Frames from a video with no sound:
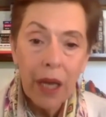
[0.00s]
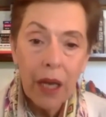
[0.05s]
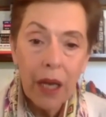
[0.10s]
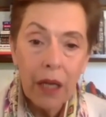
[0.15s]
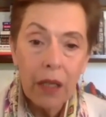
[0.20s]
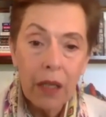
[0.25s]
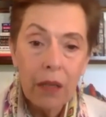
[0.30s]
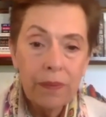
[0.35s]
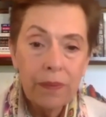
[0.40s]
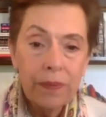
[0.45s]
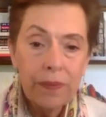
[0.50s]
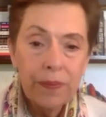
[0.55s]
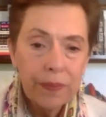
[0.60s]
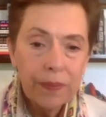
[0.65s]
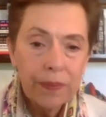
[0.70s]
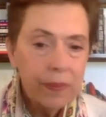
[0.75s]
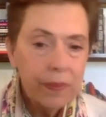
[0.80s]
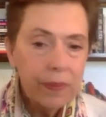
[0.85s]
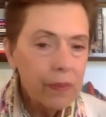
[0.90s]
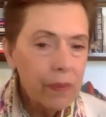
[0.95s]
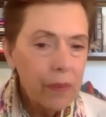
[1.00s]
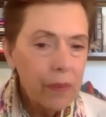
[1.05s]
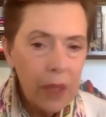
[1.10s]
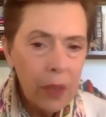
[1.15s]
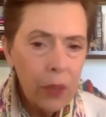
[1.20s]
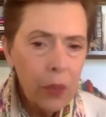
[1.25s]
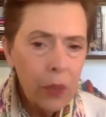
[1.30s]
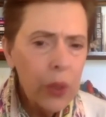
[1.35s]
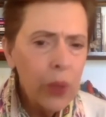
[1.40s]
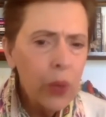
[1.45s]
In this model,
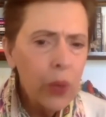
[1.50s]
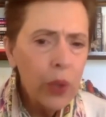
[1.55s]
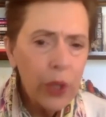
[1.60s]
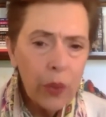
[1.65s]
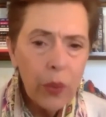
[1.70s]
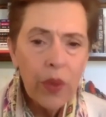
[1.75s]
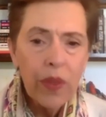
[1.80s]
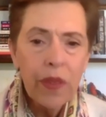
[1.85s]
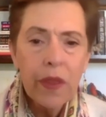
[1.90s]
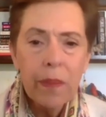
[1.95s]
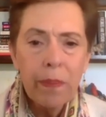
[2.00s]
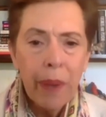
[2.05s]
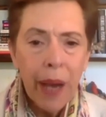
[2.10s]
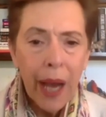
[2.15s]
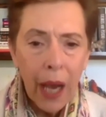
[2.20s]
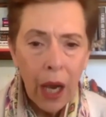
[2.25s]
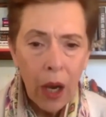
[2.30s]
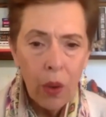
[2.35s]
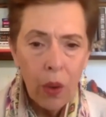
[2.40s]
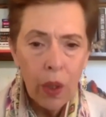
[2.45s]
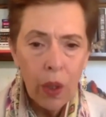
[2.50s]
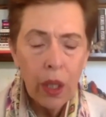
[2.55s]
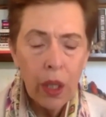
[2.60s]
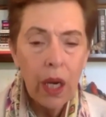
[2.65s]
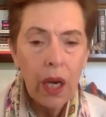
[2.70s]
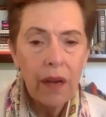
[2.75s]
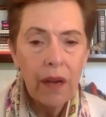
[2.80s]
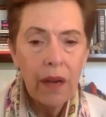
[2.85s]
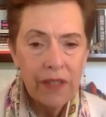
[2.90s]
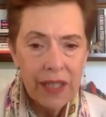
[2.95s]
we work with the
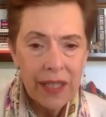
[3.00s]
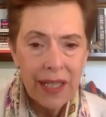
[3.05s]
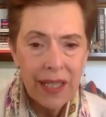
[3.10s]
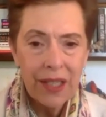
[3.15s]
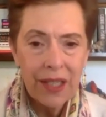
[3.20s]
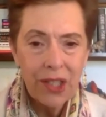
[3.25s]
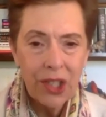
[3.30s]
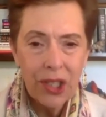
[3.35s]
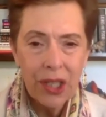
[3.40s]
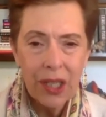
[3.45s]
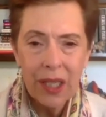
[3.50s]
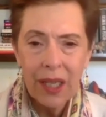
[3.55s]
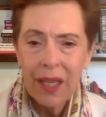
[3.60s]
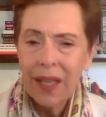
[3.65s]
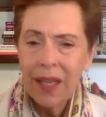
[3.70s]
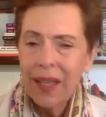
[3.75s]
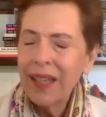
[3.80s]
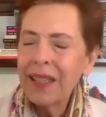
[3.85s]
power of attention.